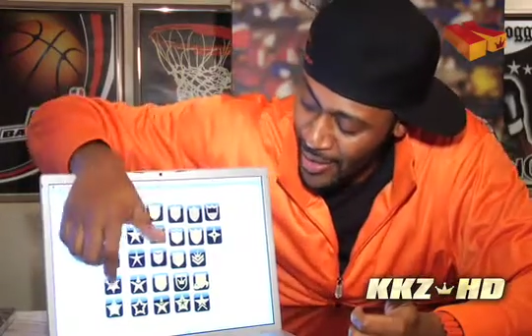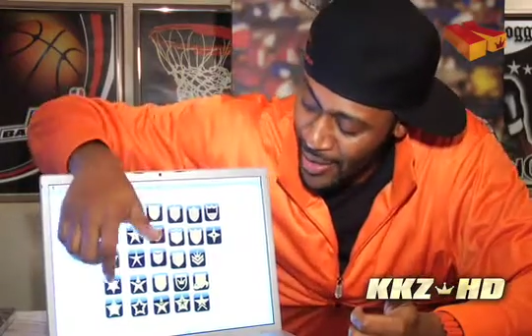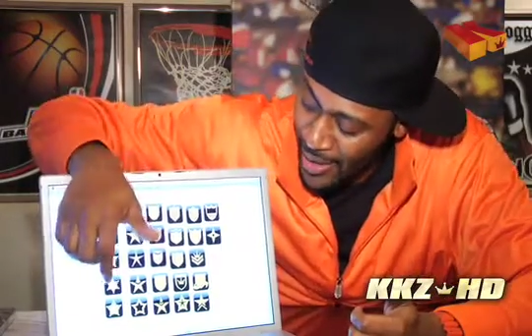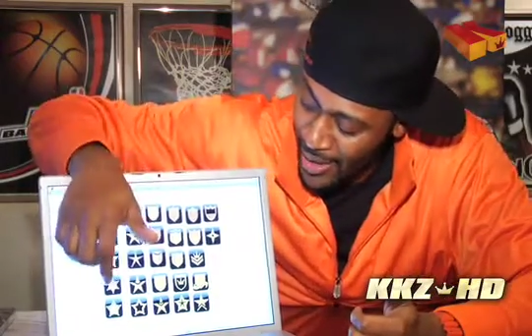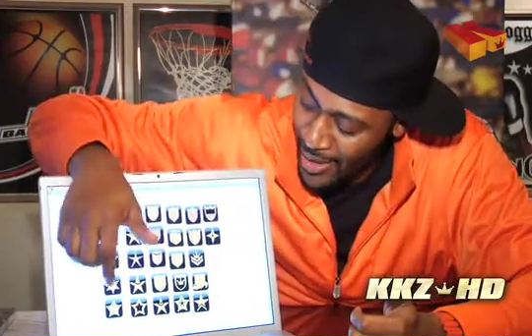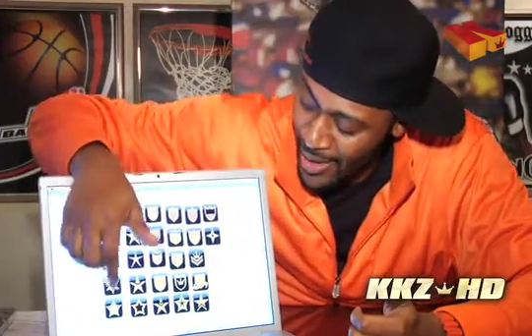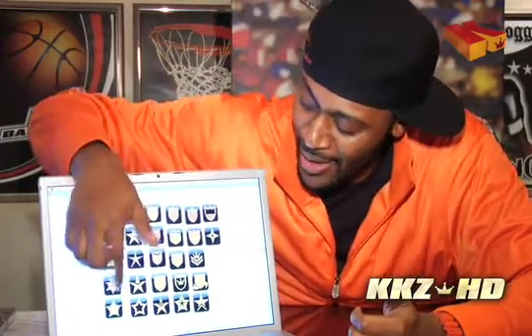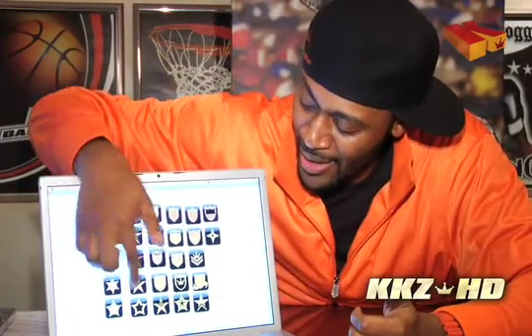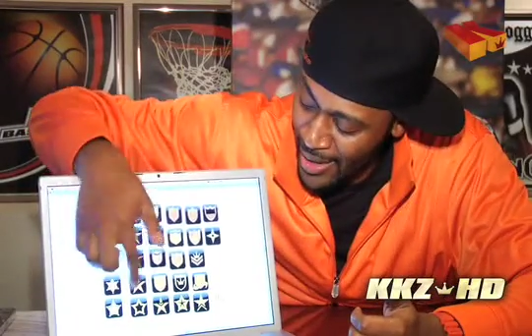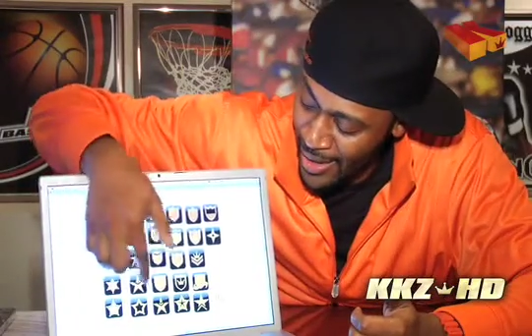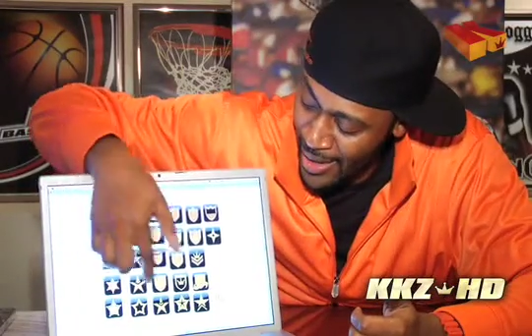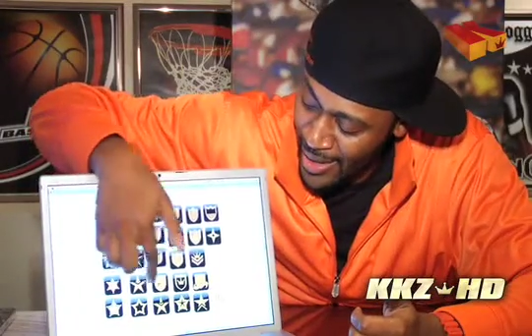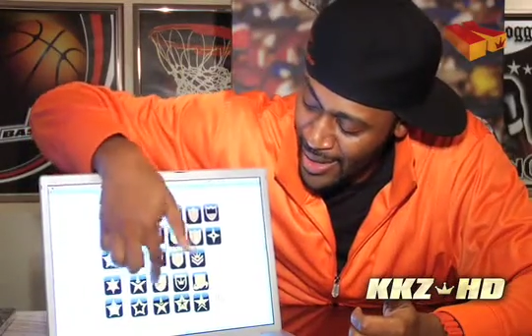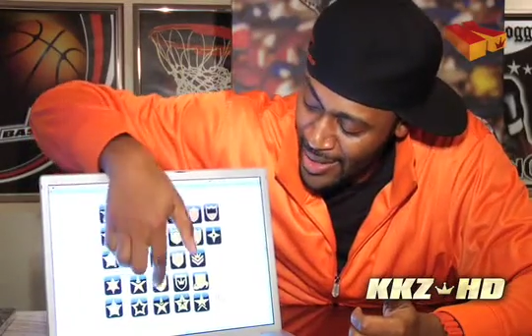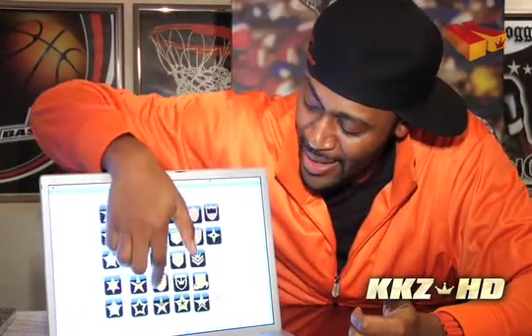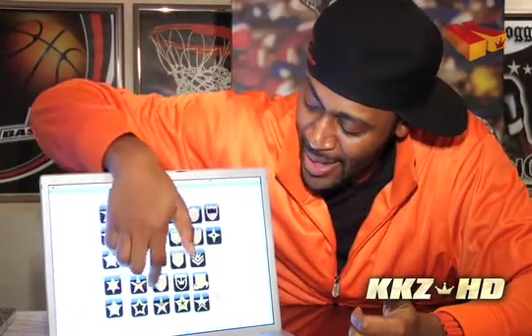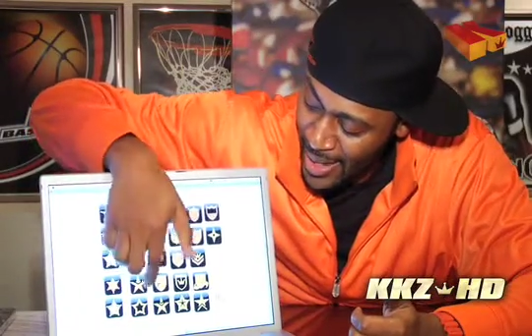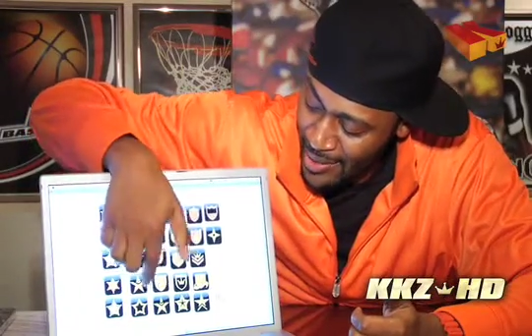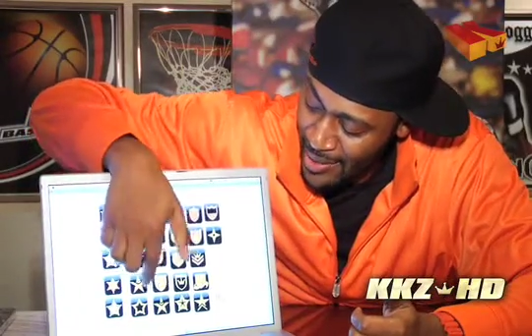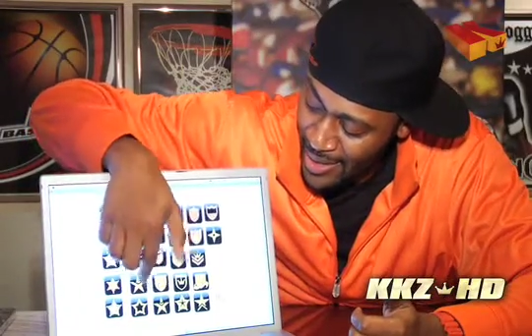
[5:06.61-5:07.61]
And then it gets
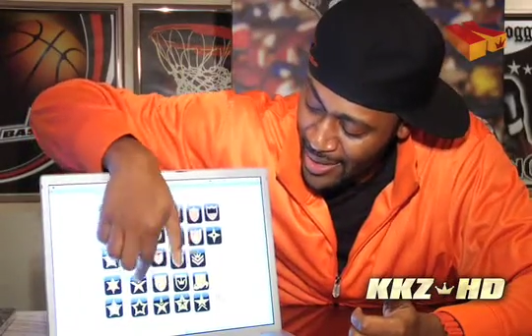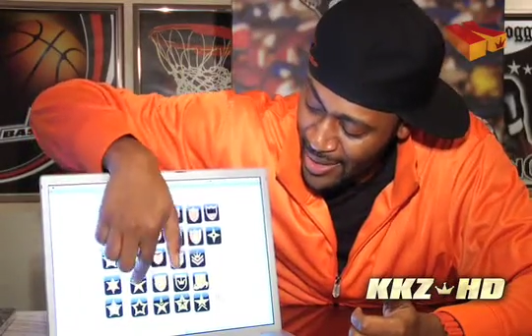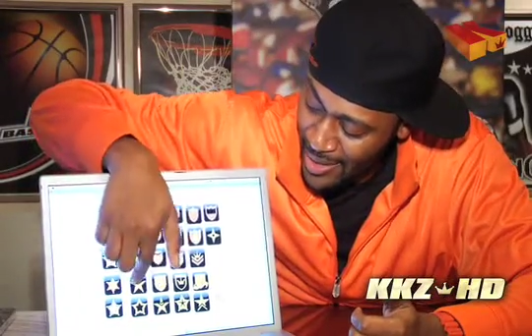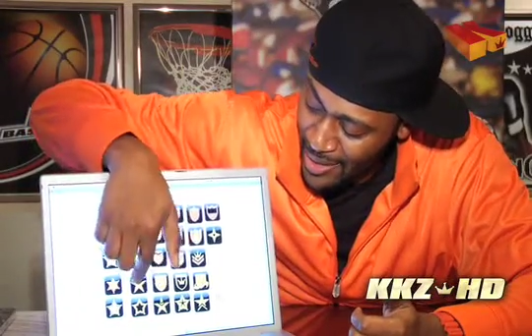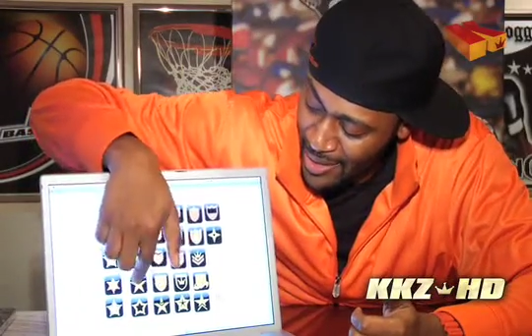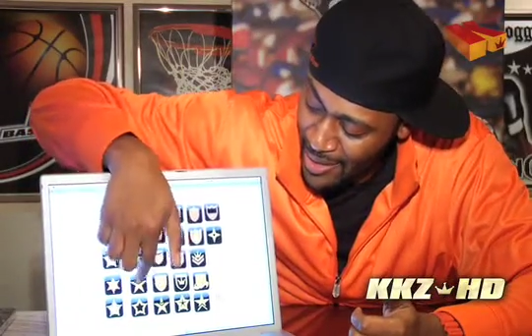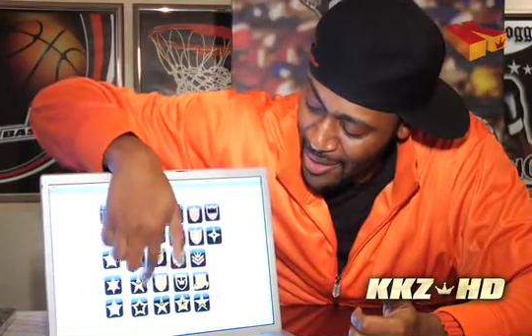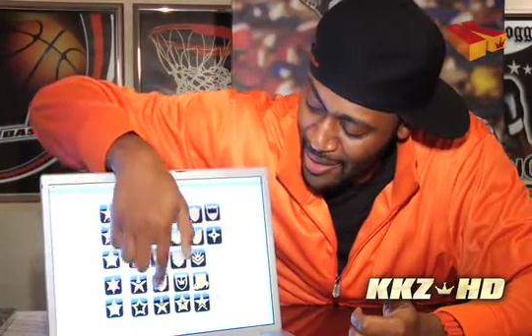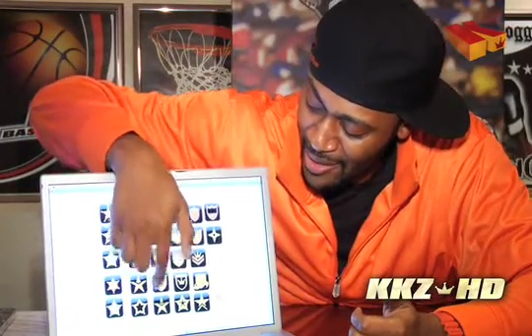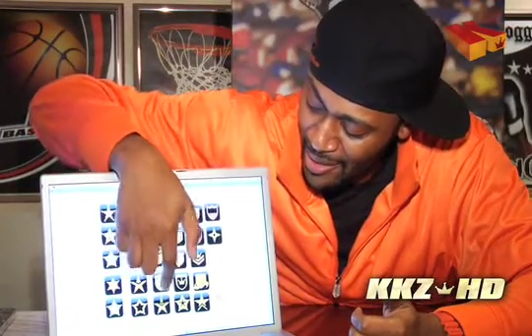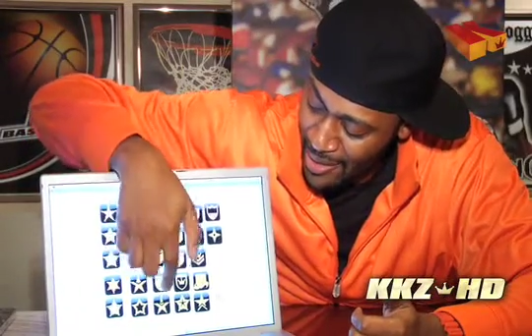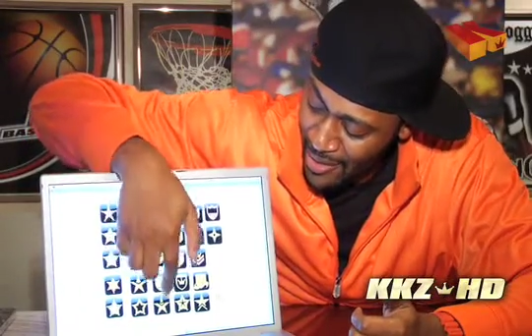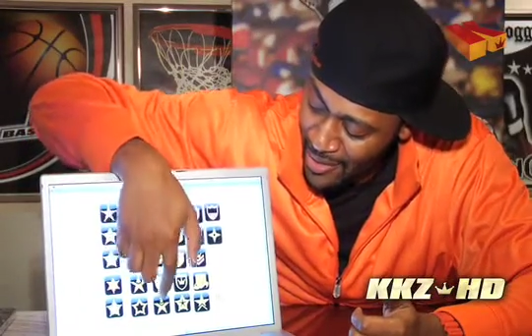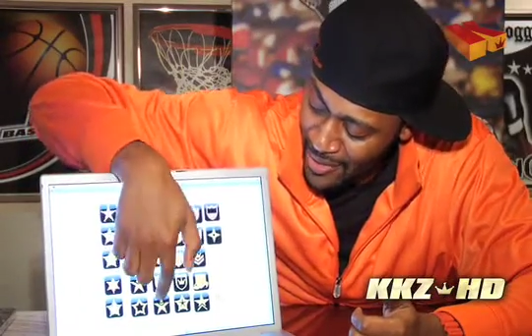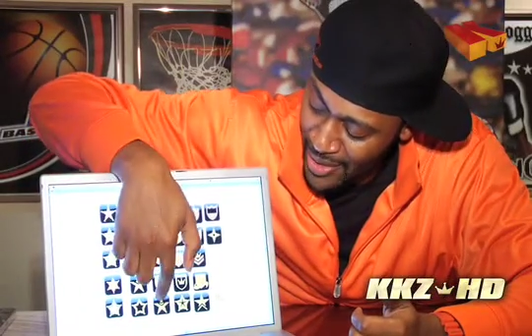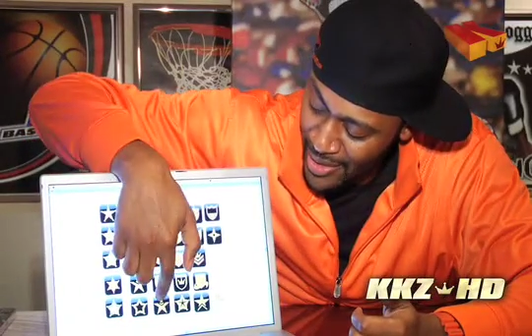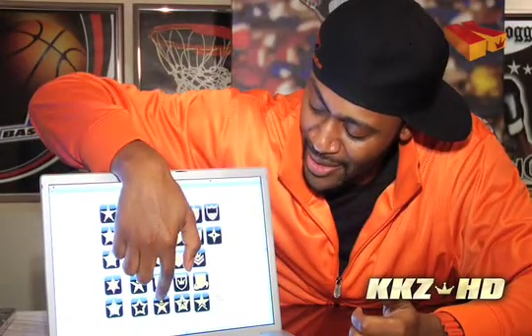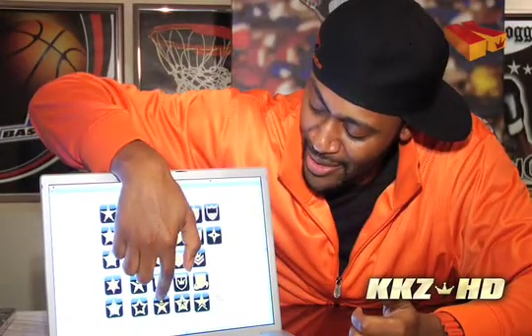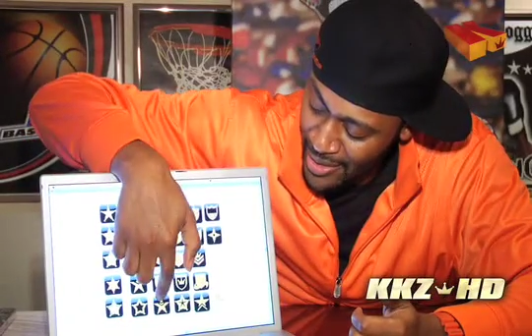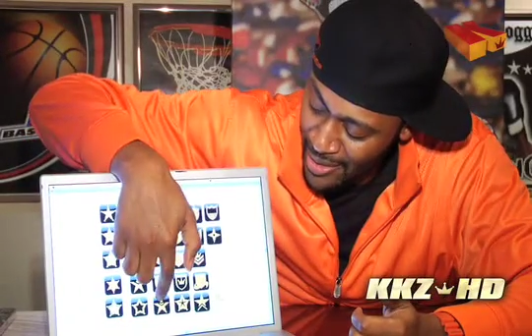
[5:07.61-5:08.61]
down to this star, and
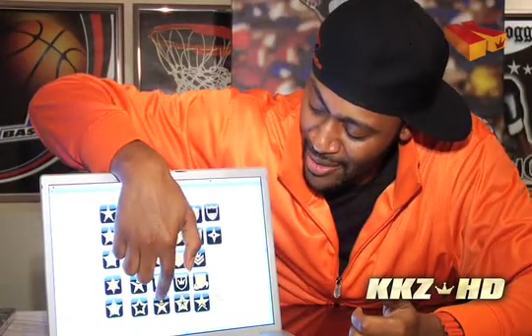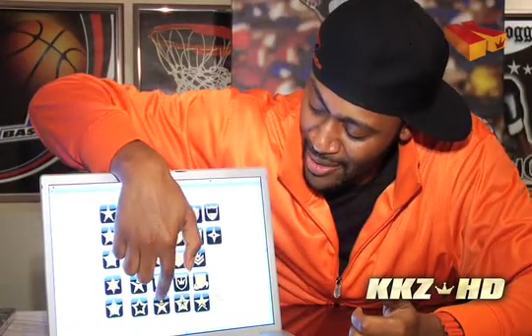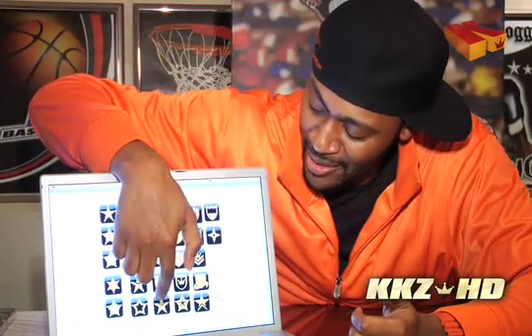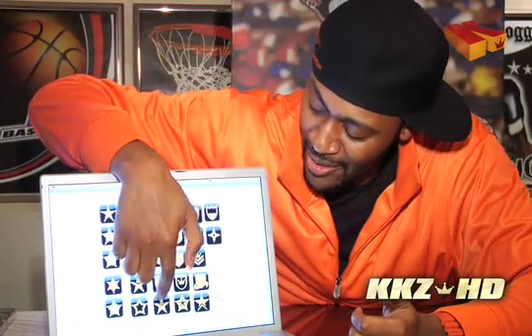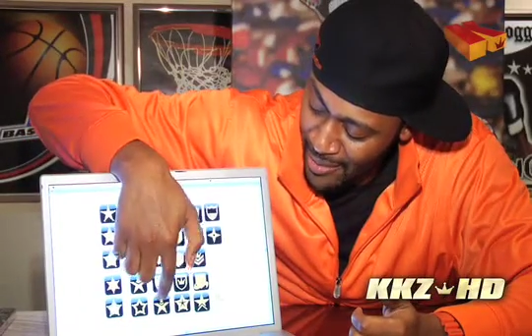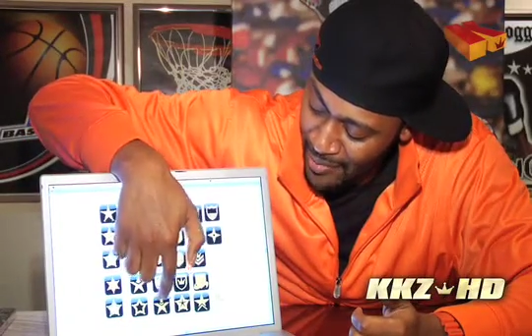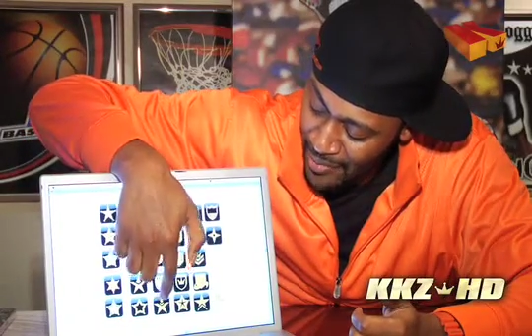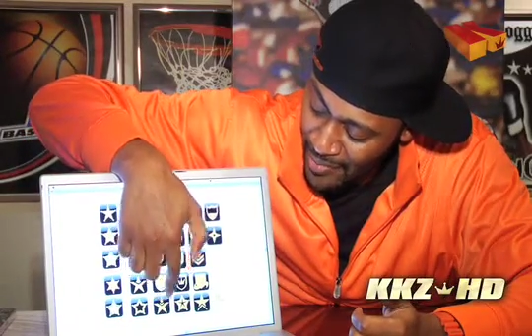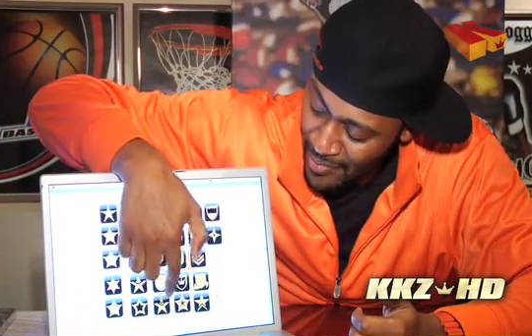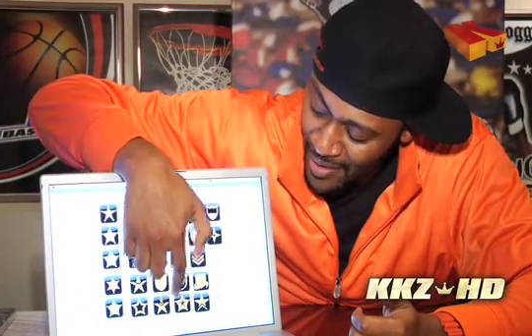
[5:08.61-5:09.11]
this star.